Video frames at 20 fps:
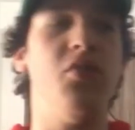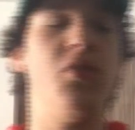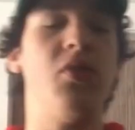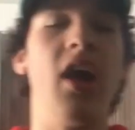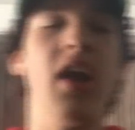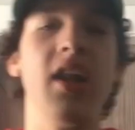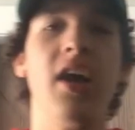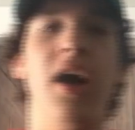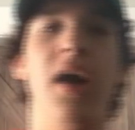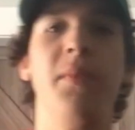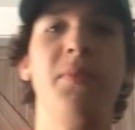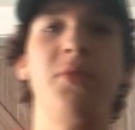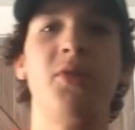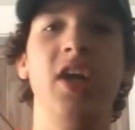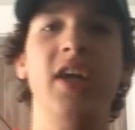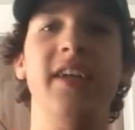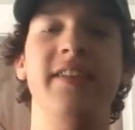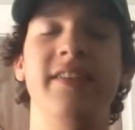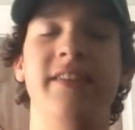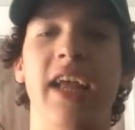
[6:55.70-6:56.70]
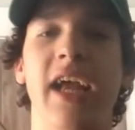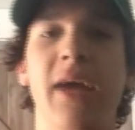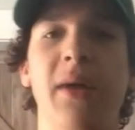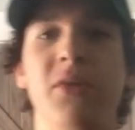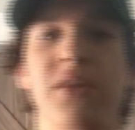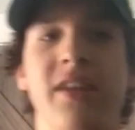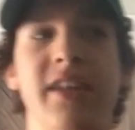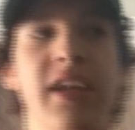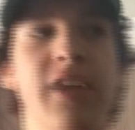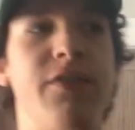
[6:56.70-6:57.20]
You got to upgrade Sam
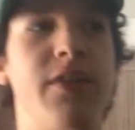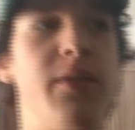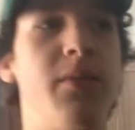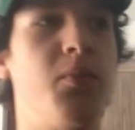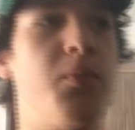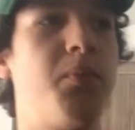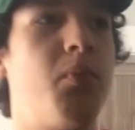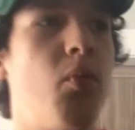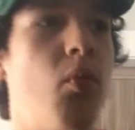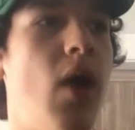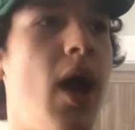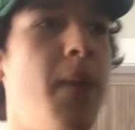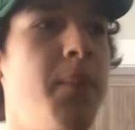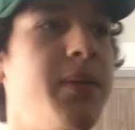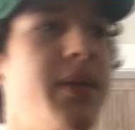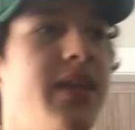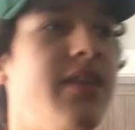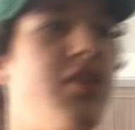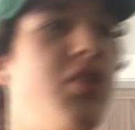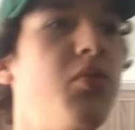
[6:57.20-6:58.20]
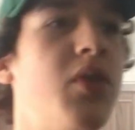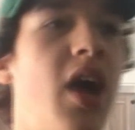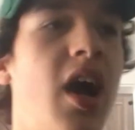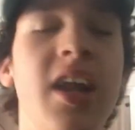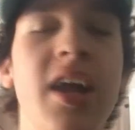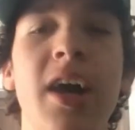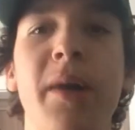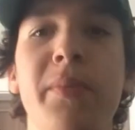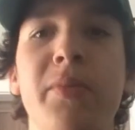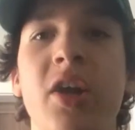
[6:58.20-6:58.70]
with different weapons. You got
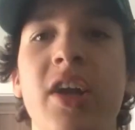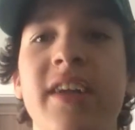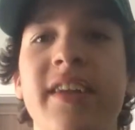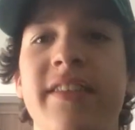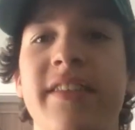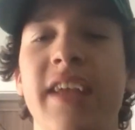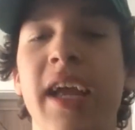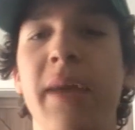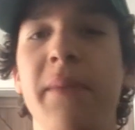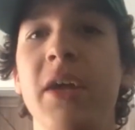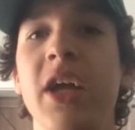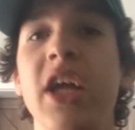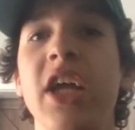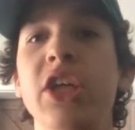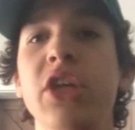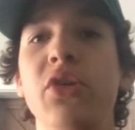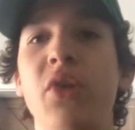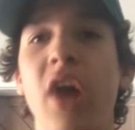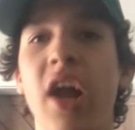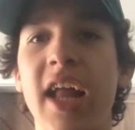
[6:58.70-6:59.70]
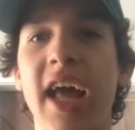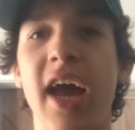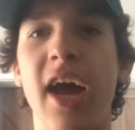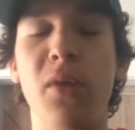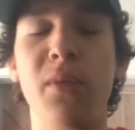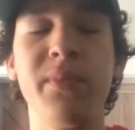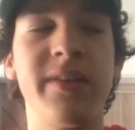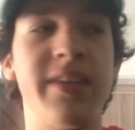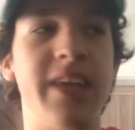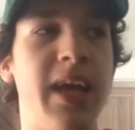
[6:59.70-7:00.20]
to upgrade Sam. You got to
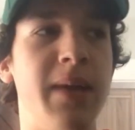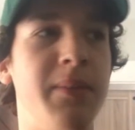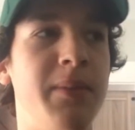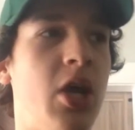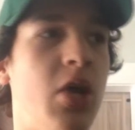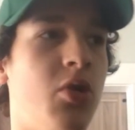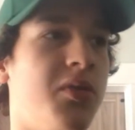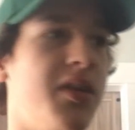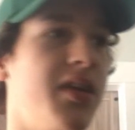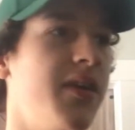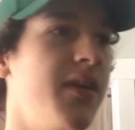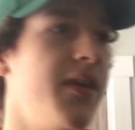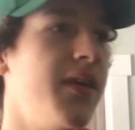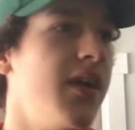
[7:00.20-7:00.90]
help Sam out.